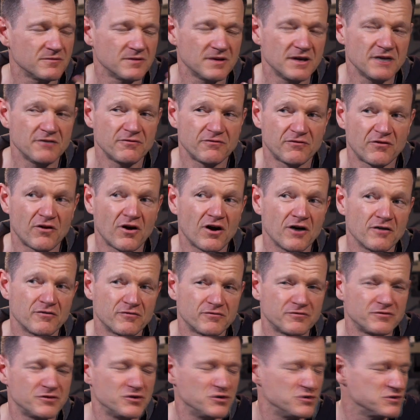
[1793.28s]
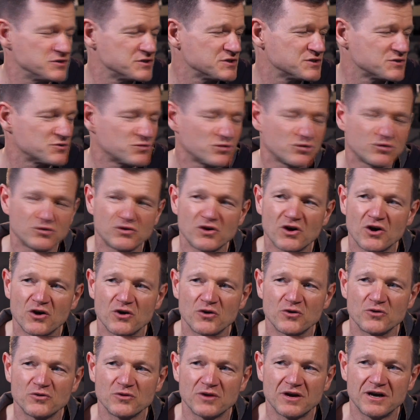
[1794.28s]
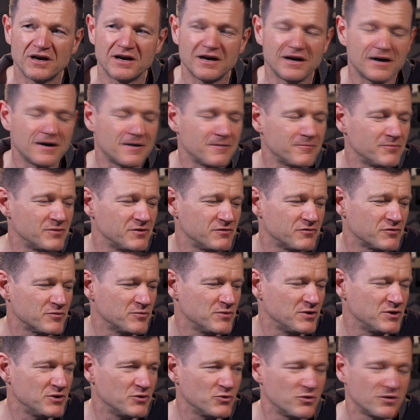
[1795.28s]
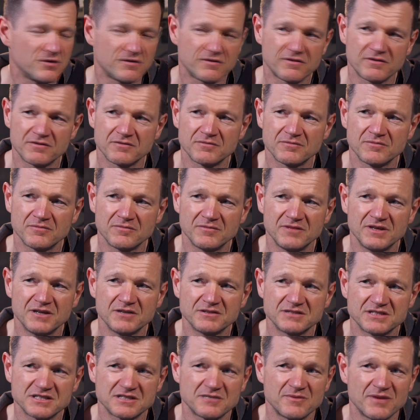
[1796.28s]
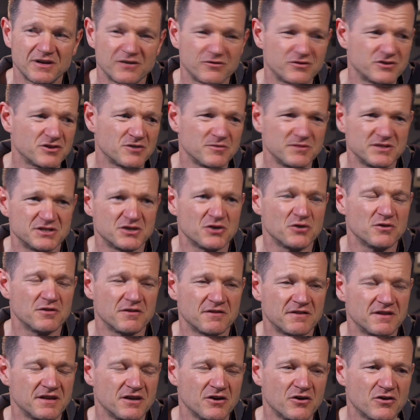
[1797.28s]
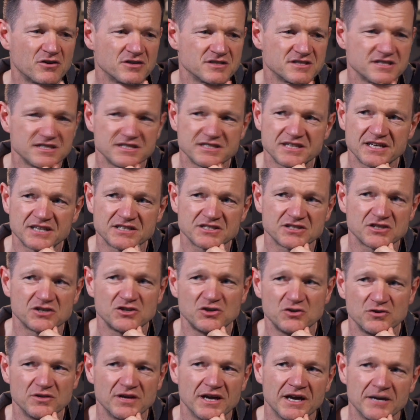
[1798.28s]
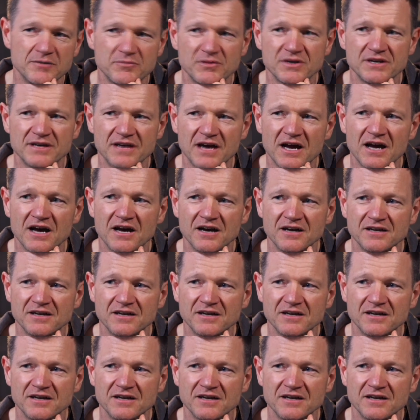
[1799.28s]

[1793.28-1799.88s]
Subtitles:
F5 users will know, be familiar with, just about every time you turn the thing on, it says execute APR.